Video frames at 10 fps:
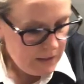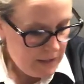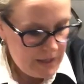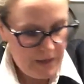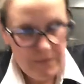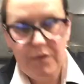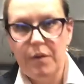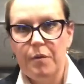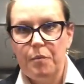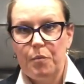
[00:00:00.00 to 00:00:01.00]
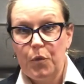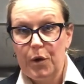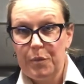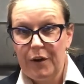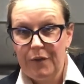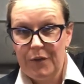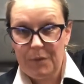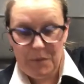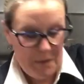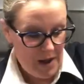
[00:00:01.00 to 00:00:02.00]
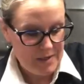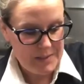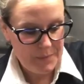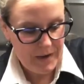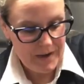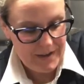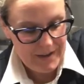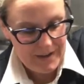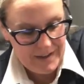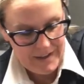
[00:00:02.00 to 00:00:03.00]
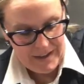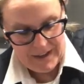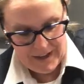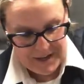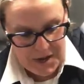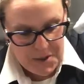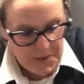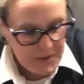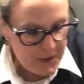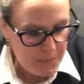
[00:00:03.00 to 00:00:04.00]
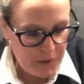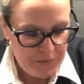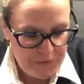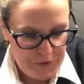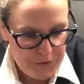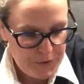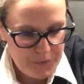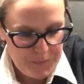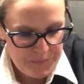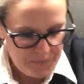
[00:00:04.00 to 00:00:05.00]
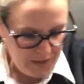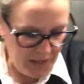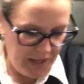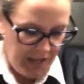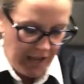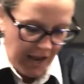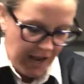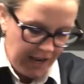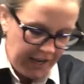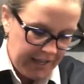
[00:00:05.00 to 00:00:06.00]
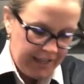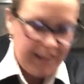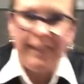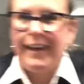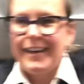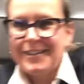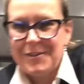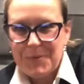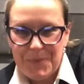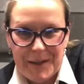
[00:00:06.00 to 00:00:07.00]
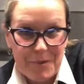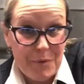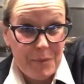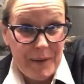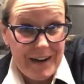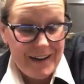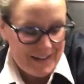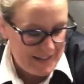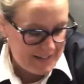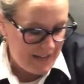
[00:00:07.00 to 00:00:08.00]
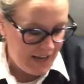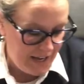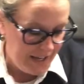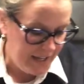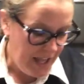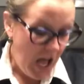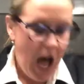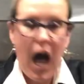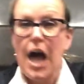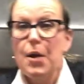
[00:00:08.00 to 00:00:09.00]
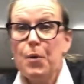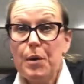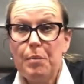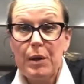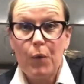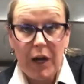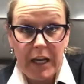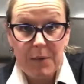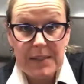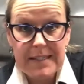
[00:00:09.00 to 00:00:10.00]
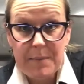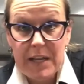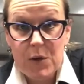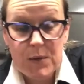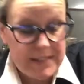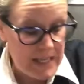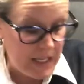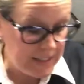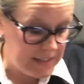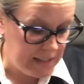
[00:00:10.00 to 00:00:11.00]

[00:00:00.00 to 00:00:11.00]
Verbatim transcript: I have more perfume and body spray. Another thing of perfume. I like to be prepared because I don't want to be working with somebody who stinks,